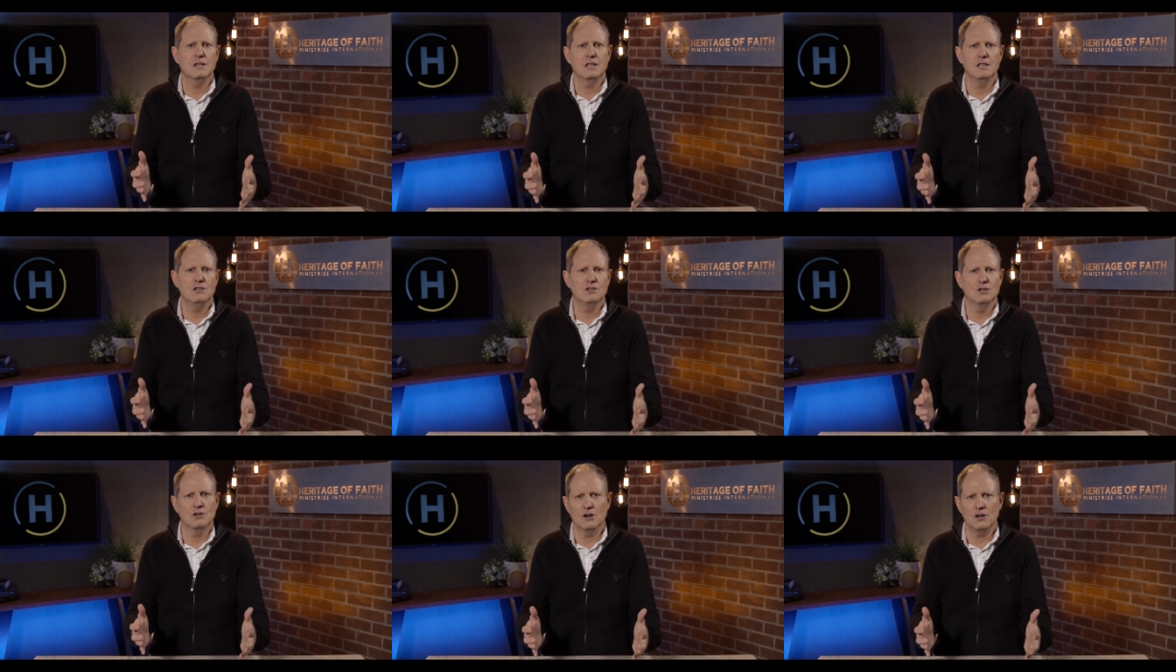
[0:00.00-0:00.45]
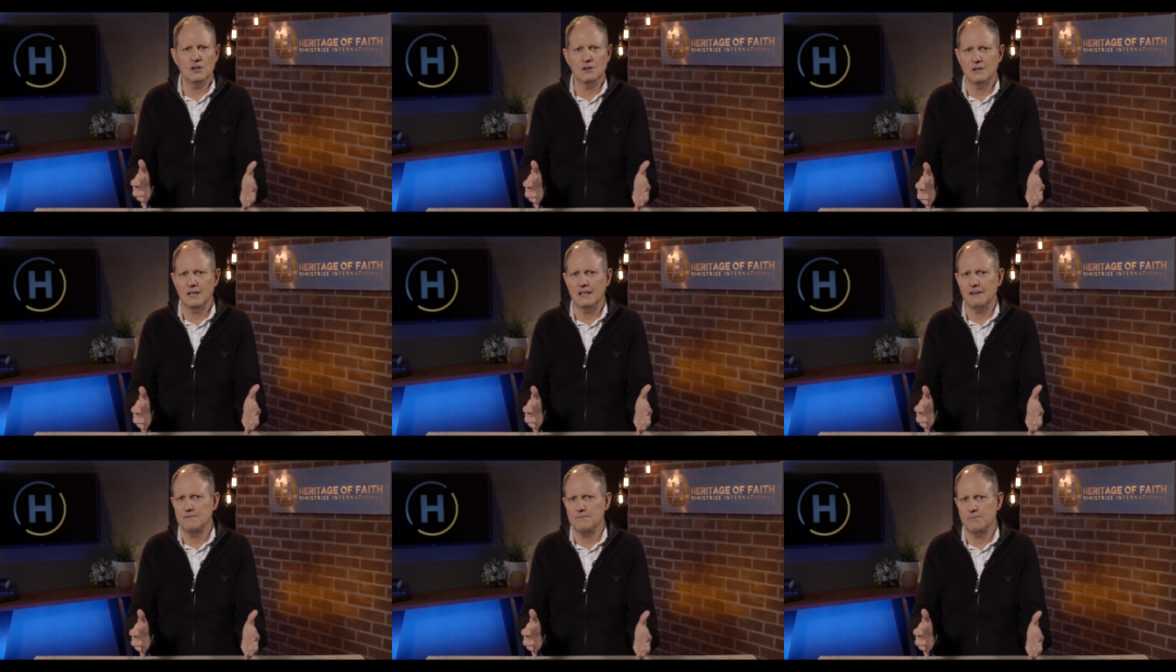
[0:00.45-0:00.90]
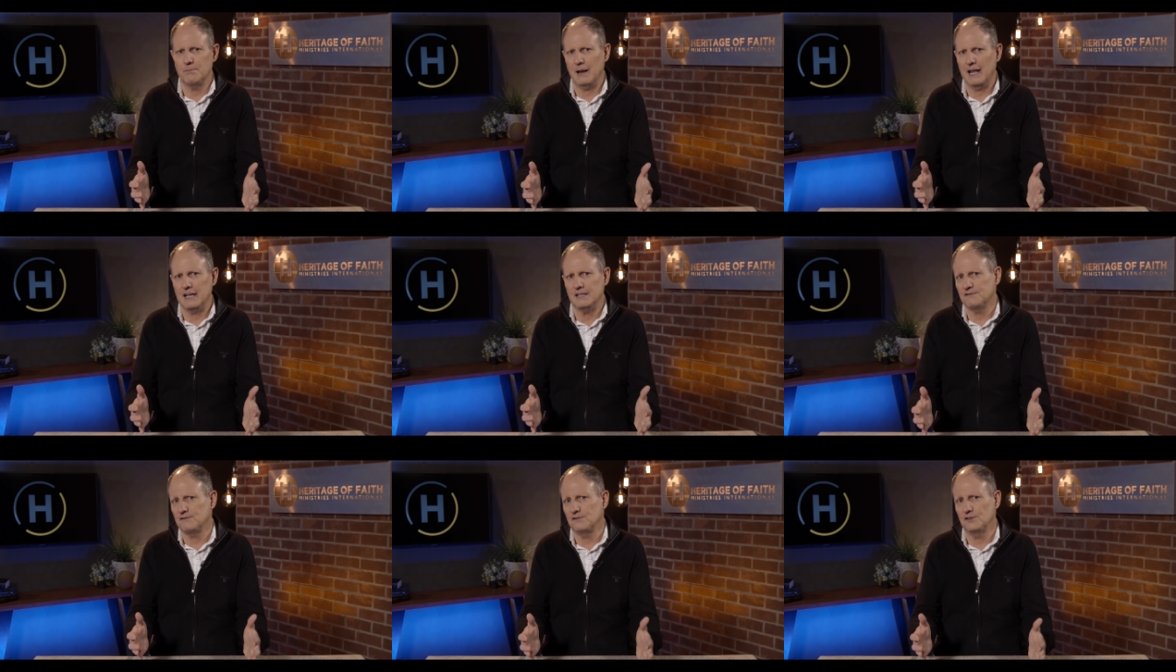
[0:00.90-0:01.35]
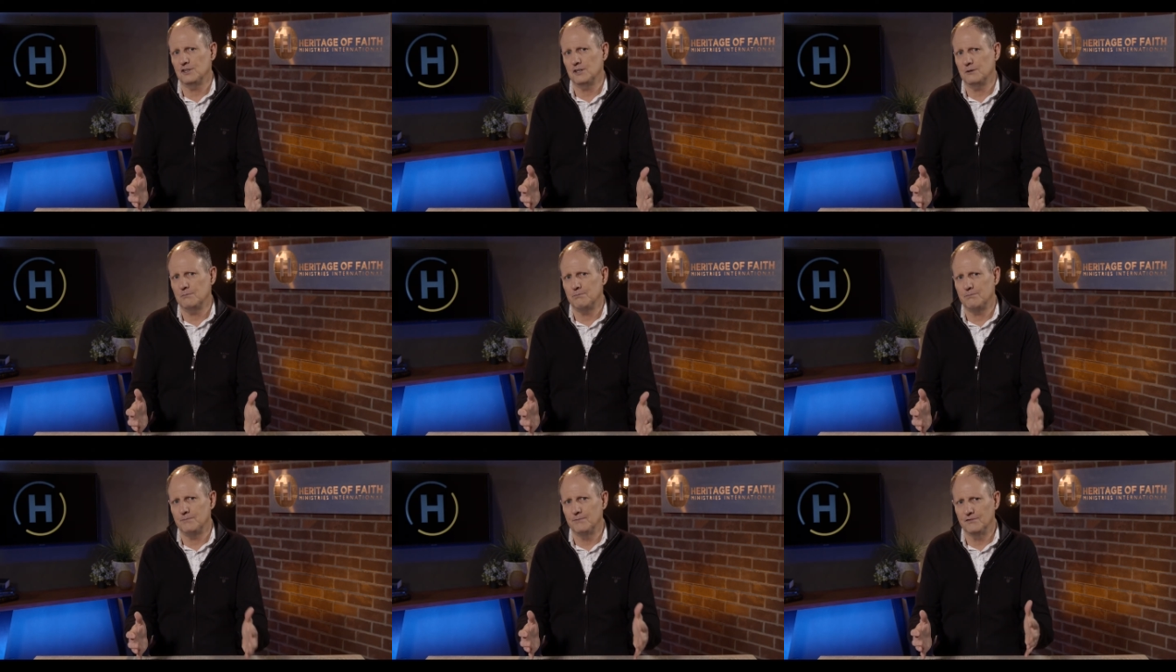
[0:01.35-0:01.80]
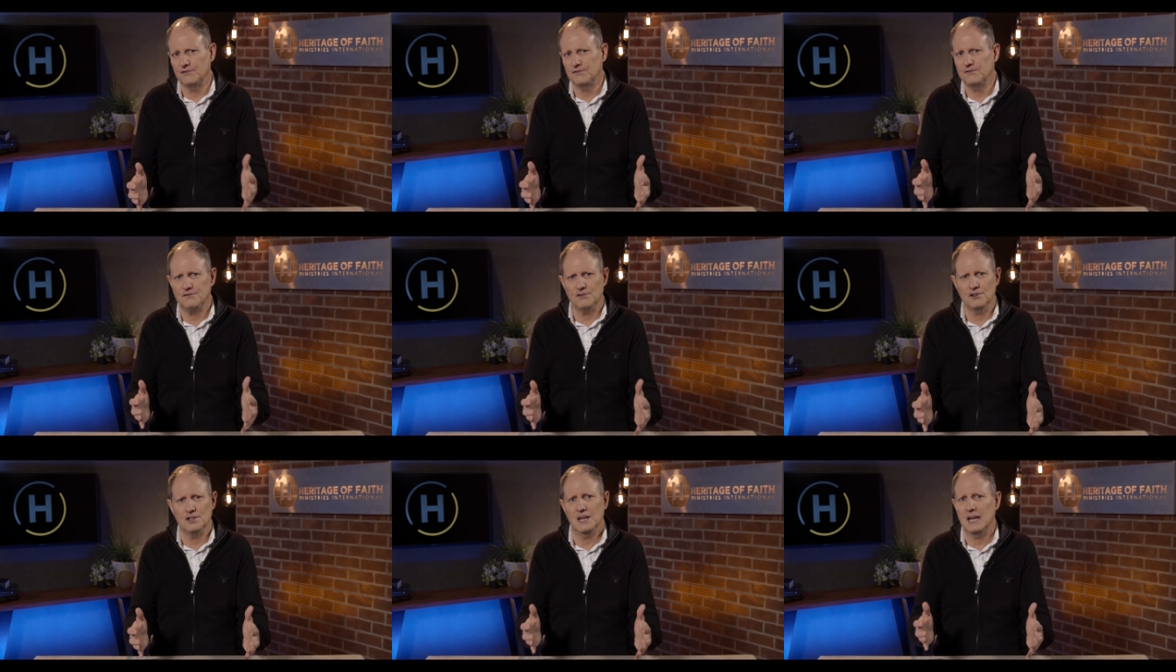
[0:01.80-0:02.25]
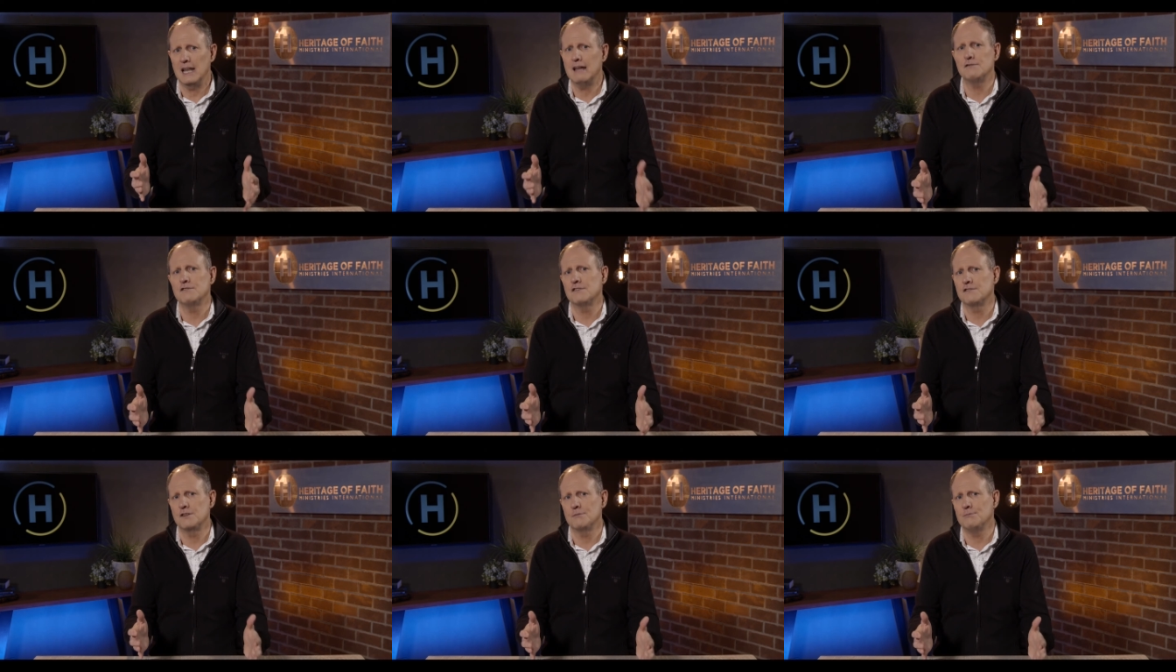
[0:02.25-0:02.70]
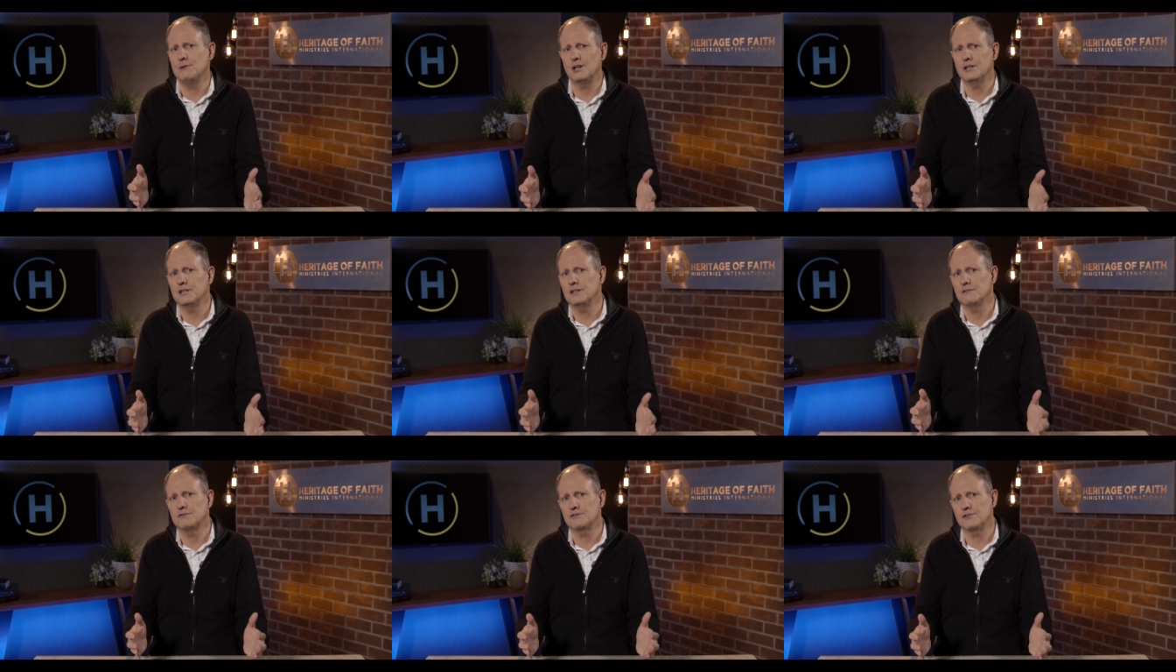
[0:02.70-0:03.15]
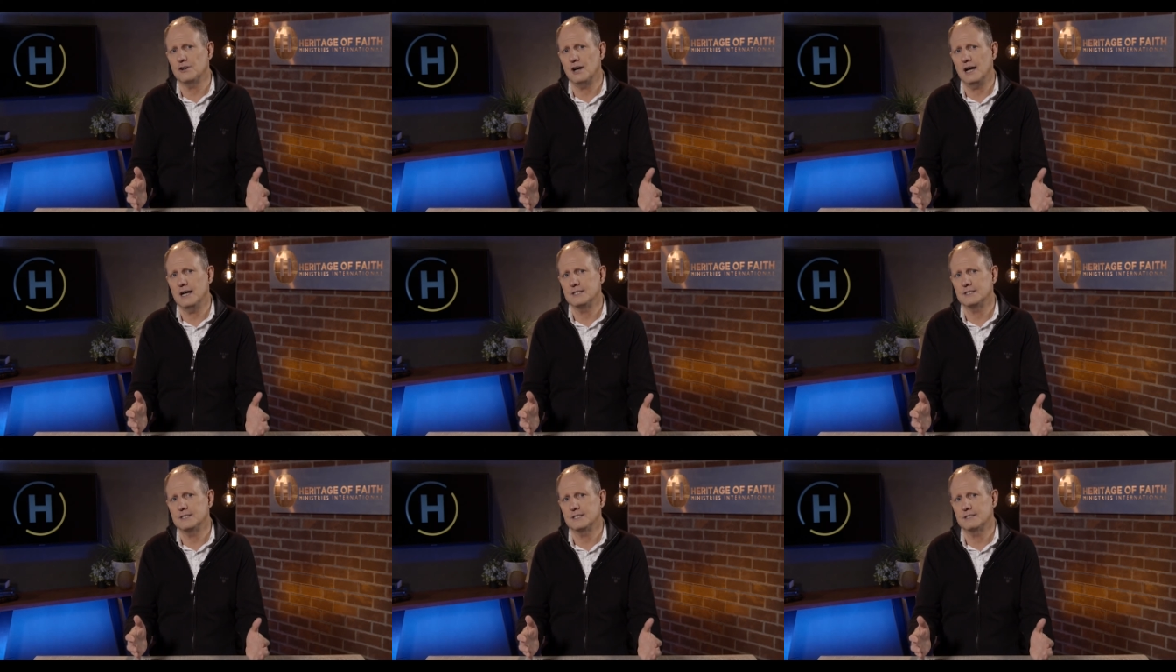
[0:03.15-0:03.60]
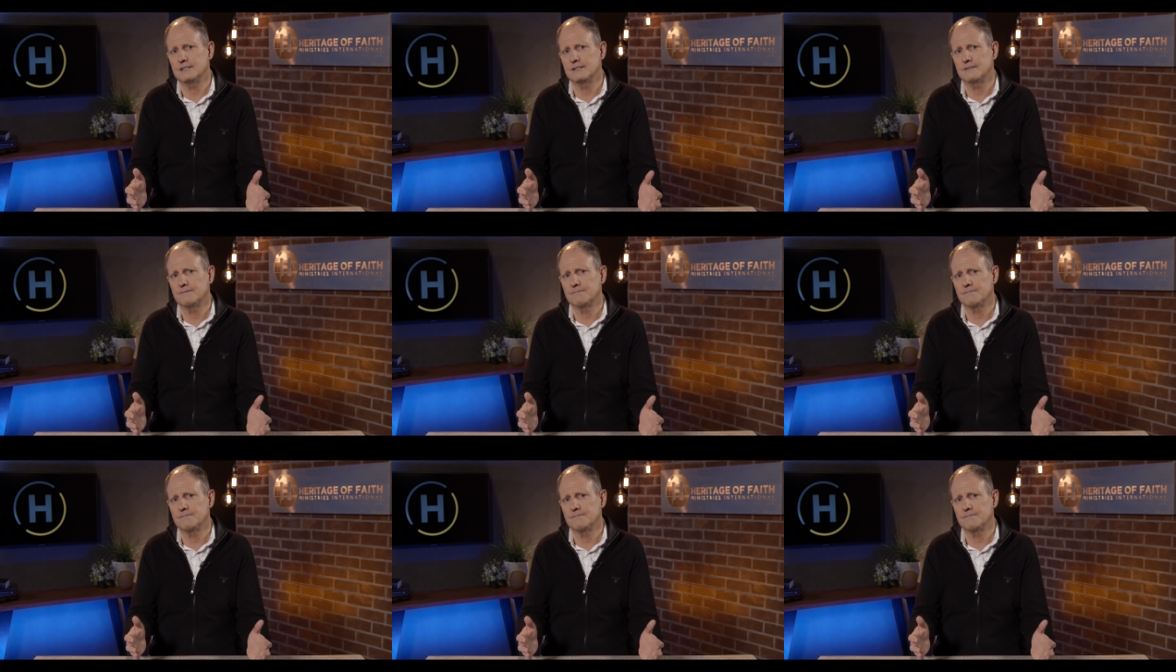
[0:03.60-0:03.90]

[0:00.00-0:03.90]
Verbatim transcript: you got to give place for the, for the love of the body of Christ.